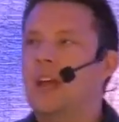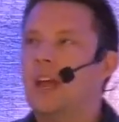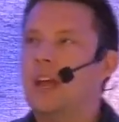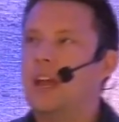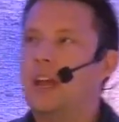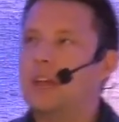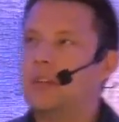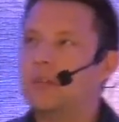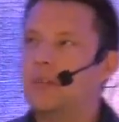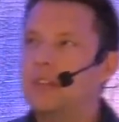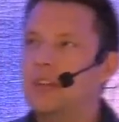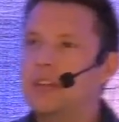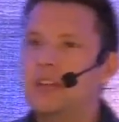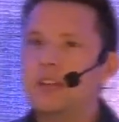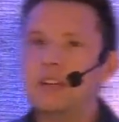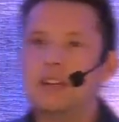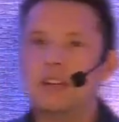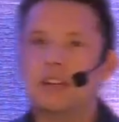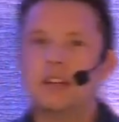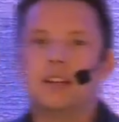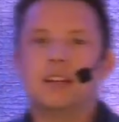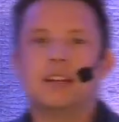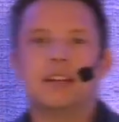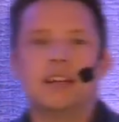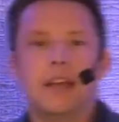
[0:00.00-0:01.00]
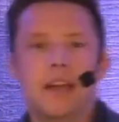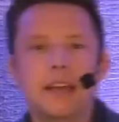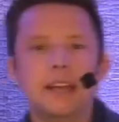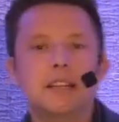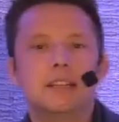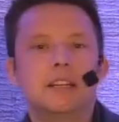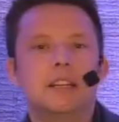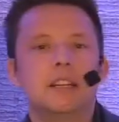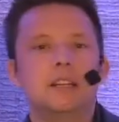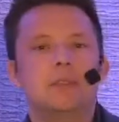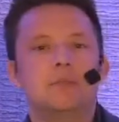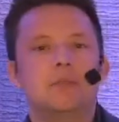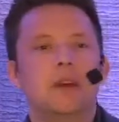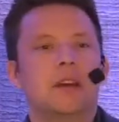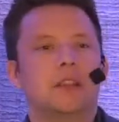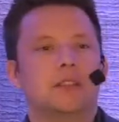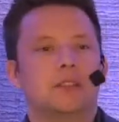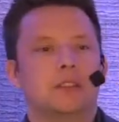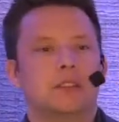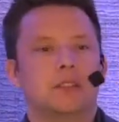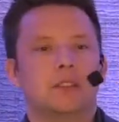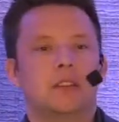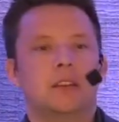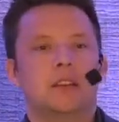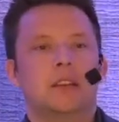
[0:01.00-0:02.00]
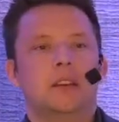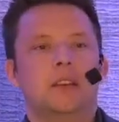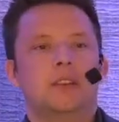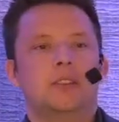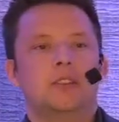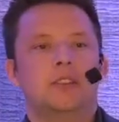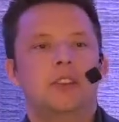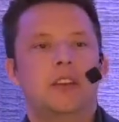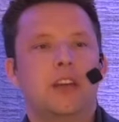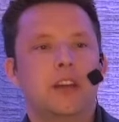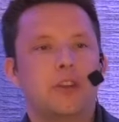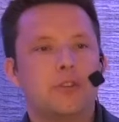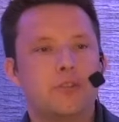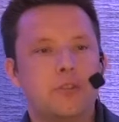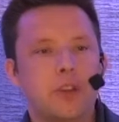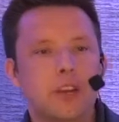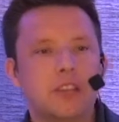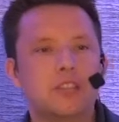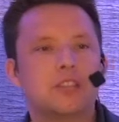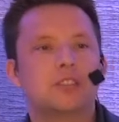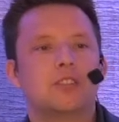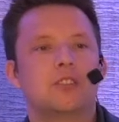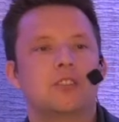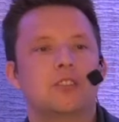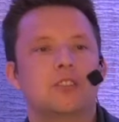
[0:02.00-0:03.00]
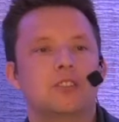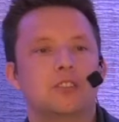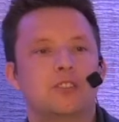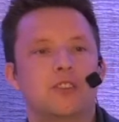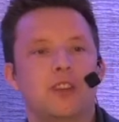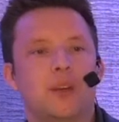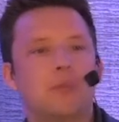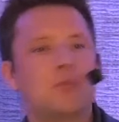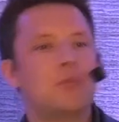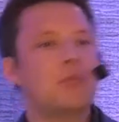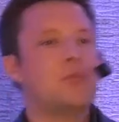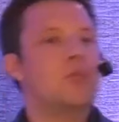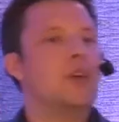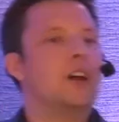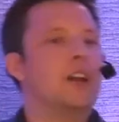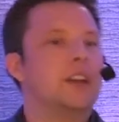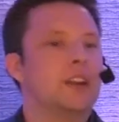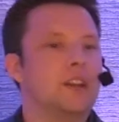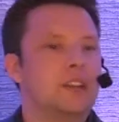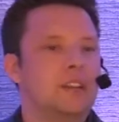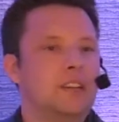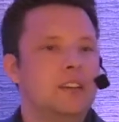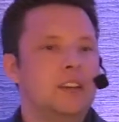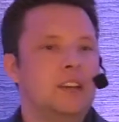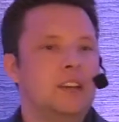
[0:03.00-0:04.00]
and I think he did it in 18 months, to get a restaurant to number 1.